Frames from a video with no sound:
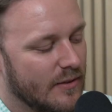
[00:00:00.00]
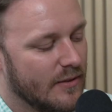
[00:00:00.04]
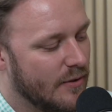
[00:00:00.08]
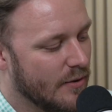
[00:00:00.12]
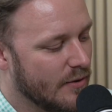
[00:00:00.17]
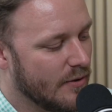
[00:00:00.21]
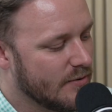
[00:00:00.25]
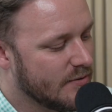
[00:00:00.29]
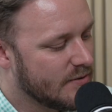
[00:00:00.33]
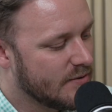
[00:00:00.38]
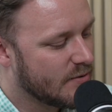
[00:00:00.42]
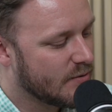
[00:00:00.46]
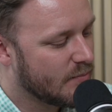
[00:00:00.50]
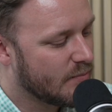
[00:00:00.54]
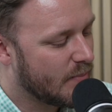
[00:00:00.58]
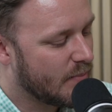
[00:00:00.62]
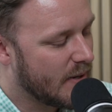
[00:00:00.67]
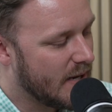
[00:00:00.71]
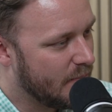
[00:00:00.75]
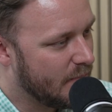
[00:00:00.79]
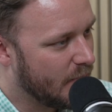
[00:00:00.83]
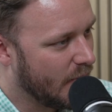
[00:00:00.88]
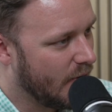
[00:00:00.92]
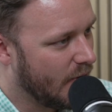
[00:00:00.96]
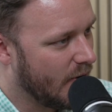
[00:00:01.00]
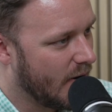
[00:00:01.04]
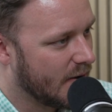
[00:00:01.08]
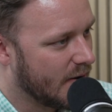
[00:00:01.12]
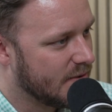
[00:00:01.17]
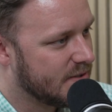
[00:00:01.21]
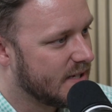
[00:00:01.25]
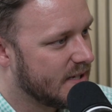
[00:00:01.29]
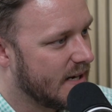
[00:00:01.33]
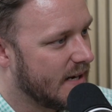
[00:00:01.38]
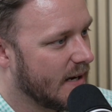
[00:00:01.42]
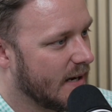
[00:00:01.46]
Those people are
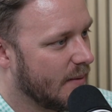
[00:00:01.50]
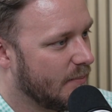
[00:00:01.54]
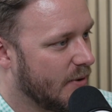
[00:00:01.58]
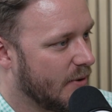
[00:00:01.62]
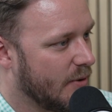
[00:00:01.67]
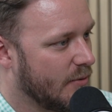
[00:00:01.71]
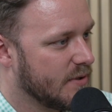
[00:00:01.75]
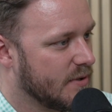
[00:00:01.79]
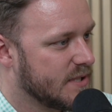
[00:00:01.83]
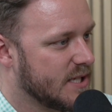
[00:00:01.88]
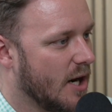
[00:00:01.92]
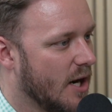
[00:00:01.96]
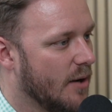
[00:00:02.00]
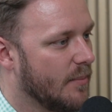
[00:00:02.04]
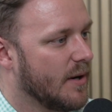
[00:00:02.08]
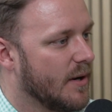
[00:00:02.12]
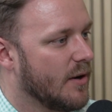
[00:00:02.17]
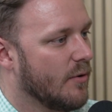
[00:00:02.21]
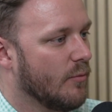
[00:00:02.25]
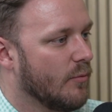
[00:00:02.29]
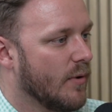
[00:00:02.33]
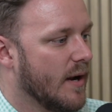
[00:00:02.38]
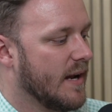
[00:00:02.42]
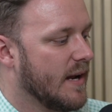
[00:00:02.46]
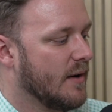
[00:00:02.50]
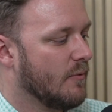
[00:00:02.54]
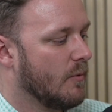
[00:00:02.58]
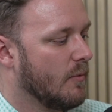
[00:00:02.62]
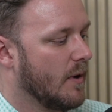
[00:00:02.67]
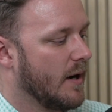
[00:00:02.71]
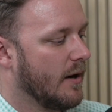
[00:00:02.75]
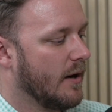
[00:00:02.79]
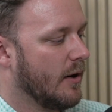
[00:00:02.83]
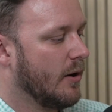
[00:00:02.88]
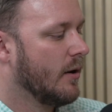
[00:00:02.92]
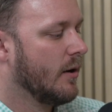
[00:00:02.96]
setting up their retirement in a way
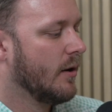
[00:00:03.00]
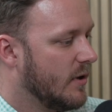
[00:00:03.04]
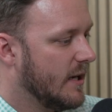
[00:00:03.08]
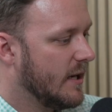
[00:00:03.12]
where